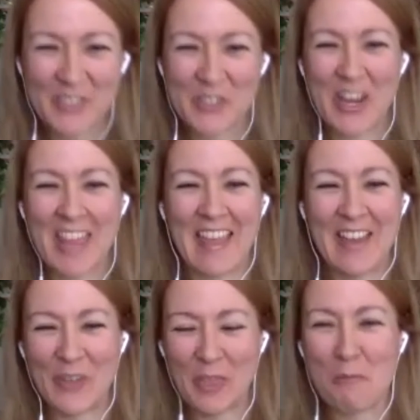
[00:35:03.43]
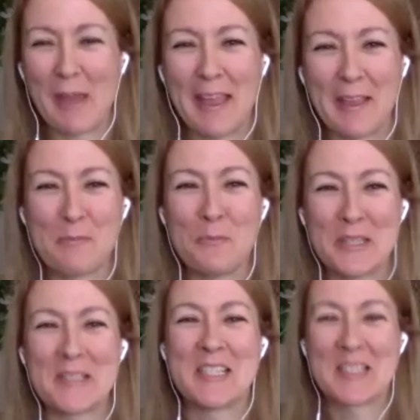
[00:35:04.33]
try that with my
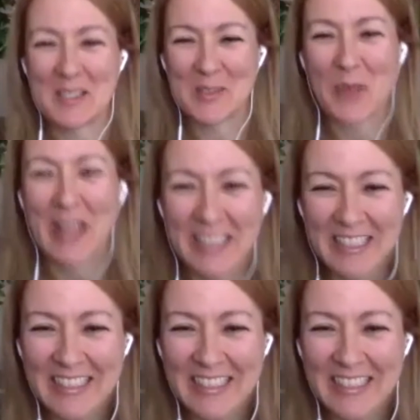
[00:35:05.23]
business as well.